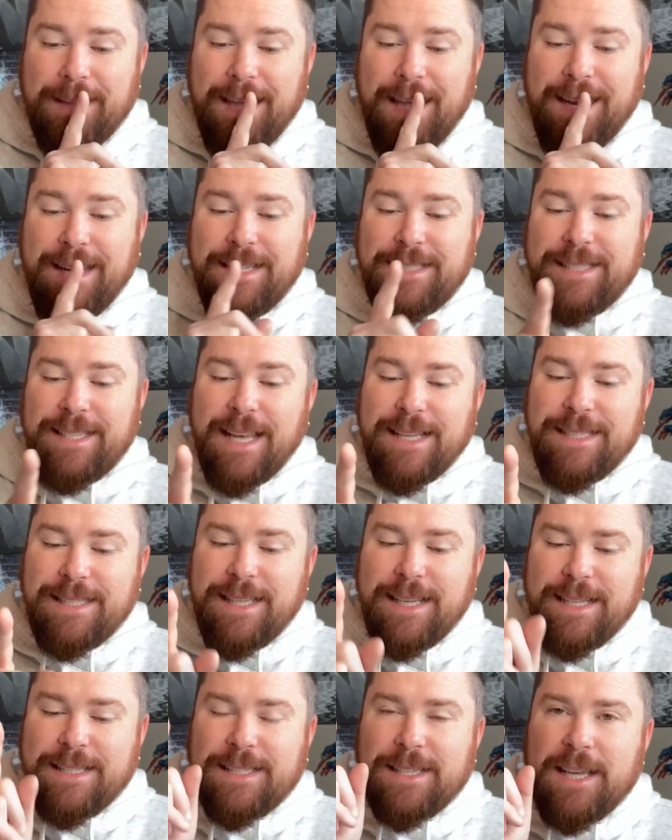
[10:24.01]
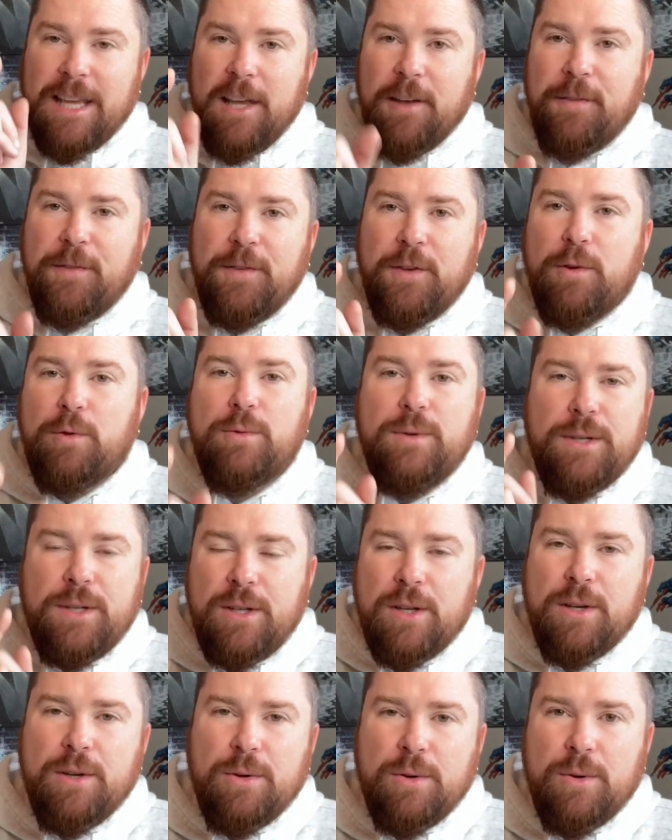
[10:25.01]
And he says this, if you
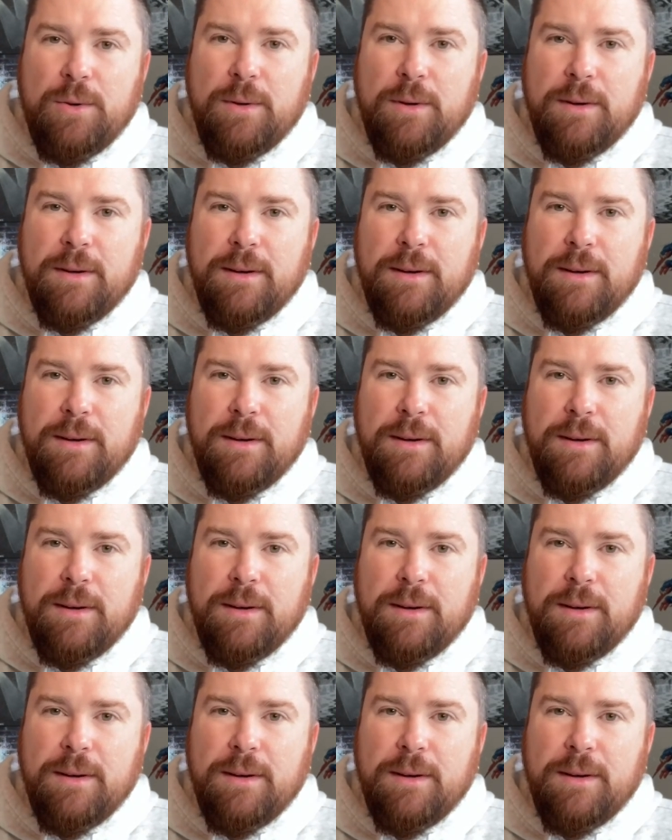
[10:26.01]
do,